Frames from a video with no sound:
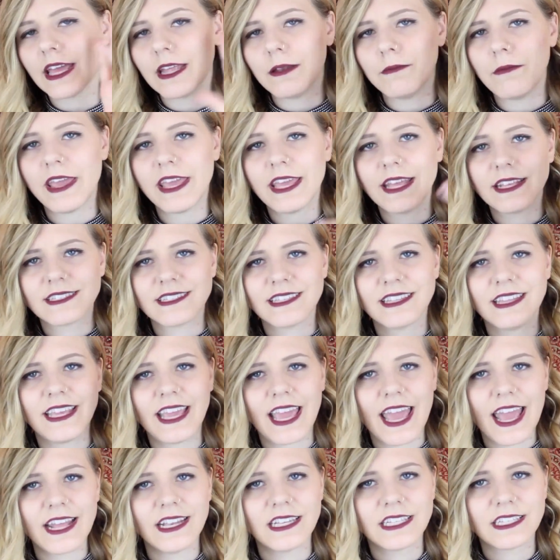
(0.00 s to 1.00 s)
can make it to
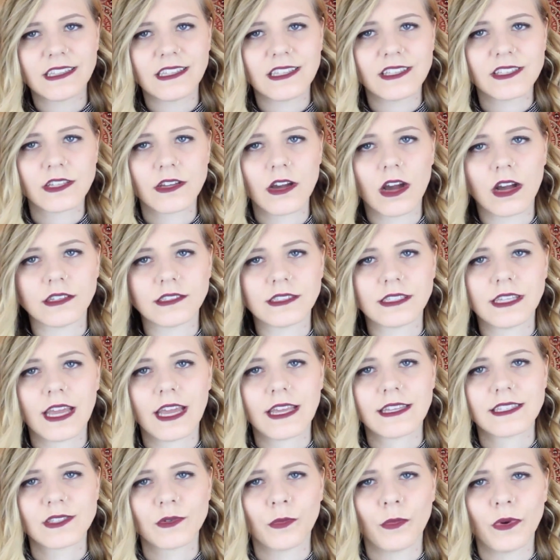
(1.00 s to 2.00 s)
the end in this
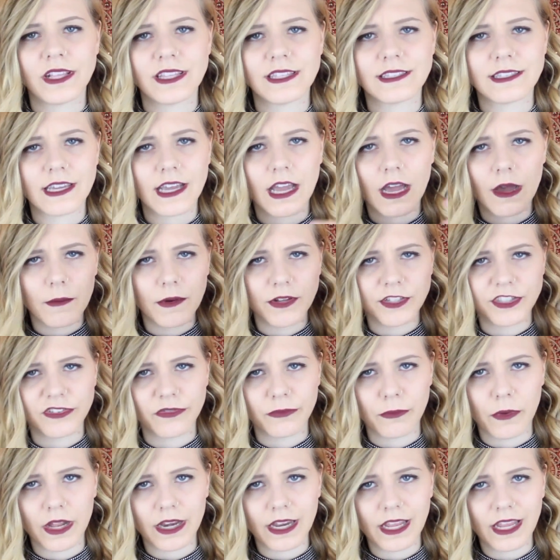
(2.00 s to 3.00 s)
contest wins like a bunch
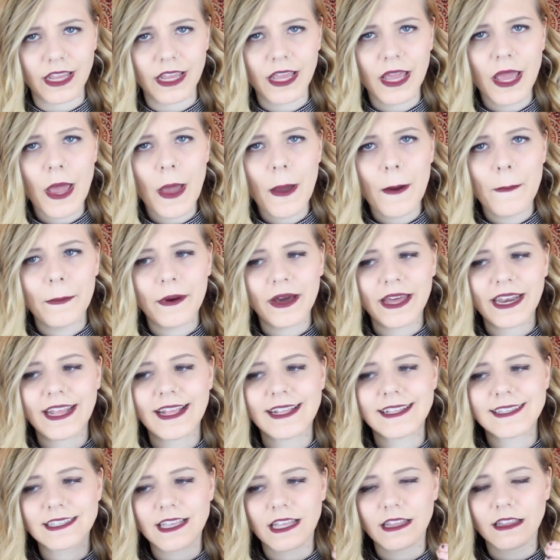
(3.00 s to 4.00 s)
of money. But
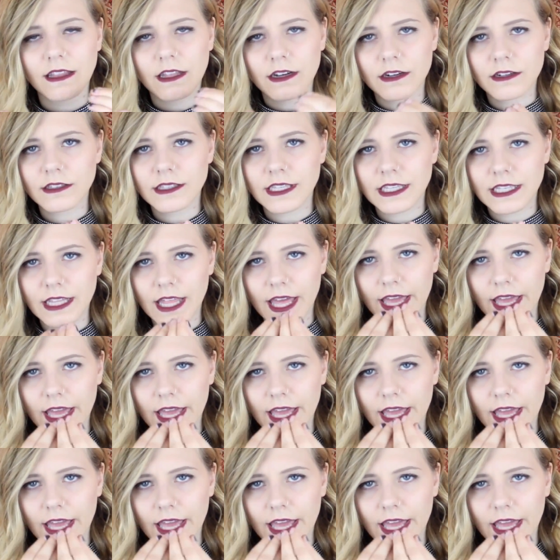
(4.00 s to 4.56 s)
it's literally